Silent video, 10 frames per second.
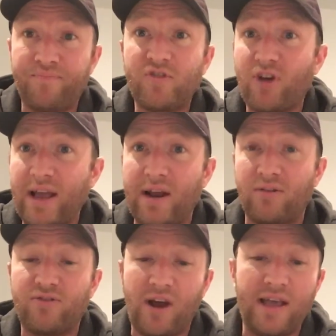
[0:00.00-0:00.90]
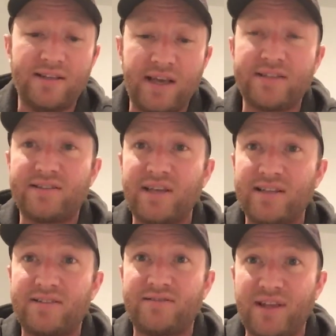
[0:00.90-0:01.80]
try it out. Try it.
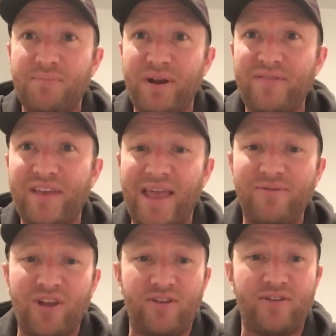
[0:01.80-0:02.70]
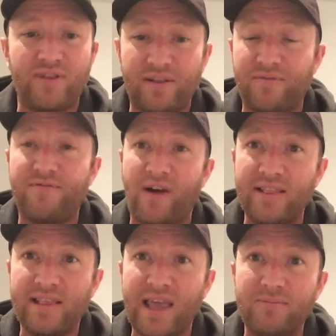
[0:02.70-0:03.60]
It's a bit of a game changer. Really, like,
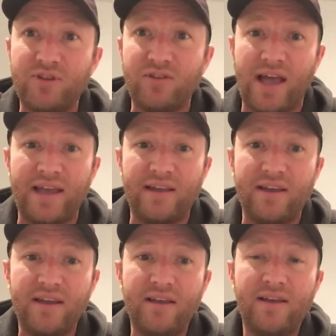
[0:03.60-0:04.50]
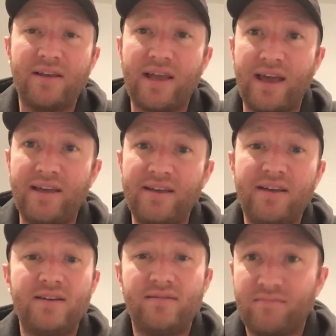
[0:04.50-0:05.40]
find the games you like, okay?
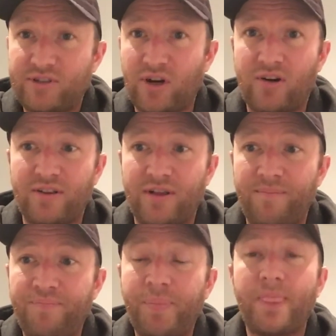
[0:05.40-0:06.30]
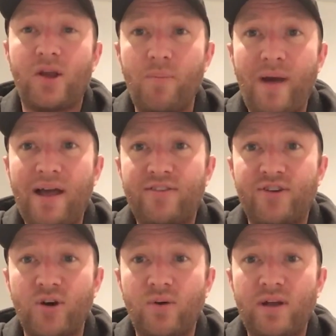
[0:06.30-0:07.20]
Circle them. Go back
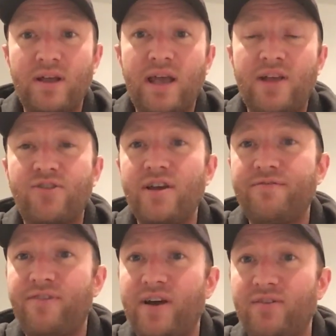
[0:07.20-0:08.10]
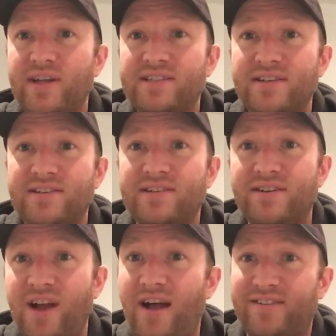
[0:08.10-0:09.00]
through and try and find reasons
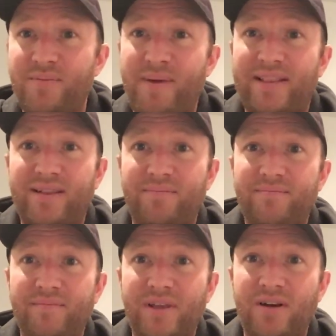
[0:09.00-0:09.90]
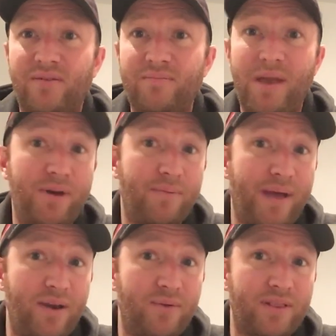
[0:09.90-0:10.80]
not to bet them. You know, maybe you're
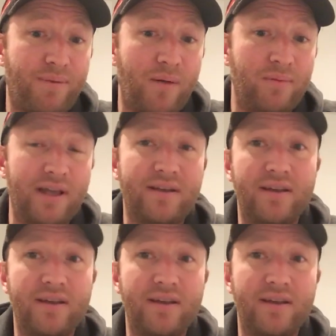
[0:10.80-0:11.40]
betting with the public,